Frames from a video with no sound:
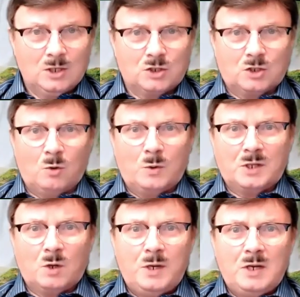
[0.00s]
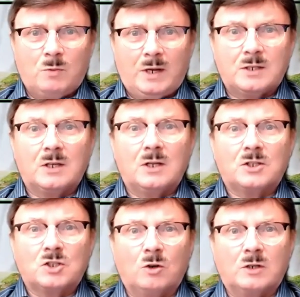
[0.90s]
So when the Queen went,
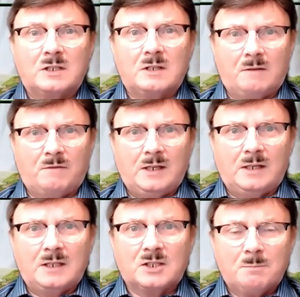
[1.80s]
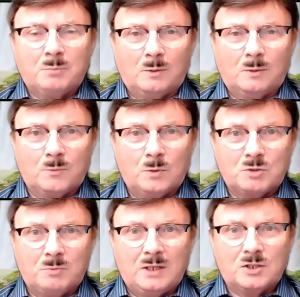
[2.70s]
so did Fairly Simple, which
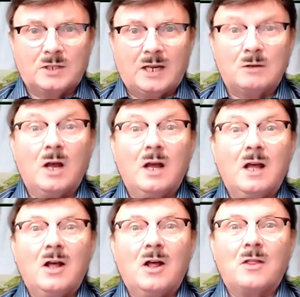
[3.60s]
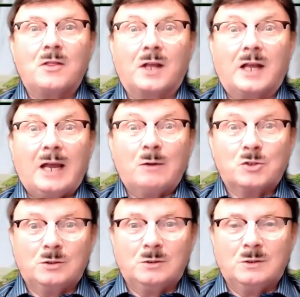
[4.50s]
means now the
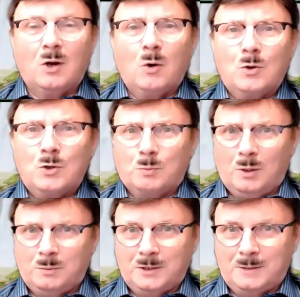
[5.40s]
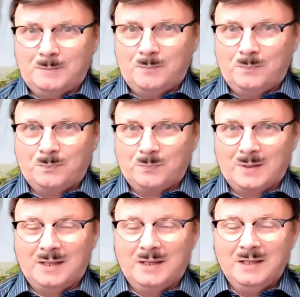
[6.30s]
council own your property.
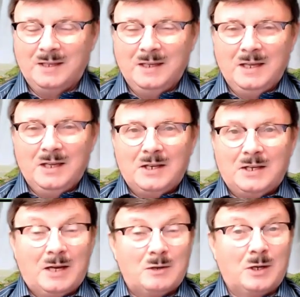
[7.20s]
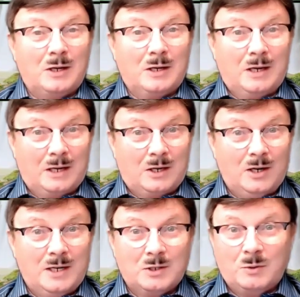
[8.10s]
Now, a
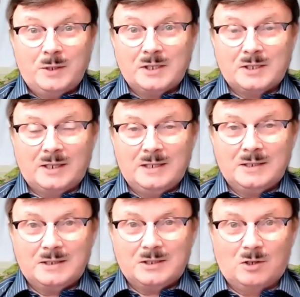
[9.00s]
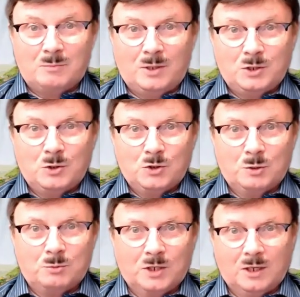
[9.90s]
guy in Queensland, it's on my
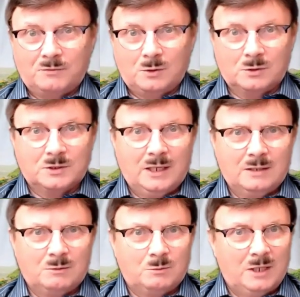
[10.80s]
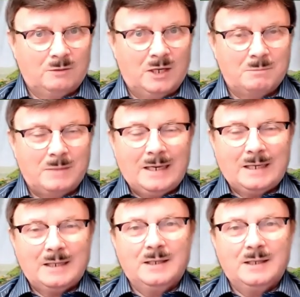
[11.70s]
YouTube channel, if you look down way, way back,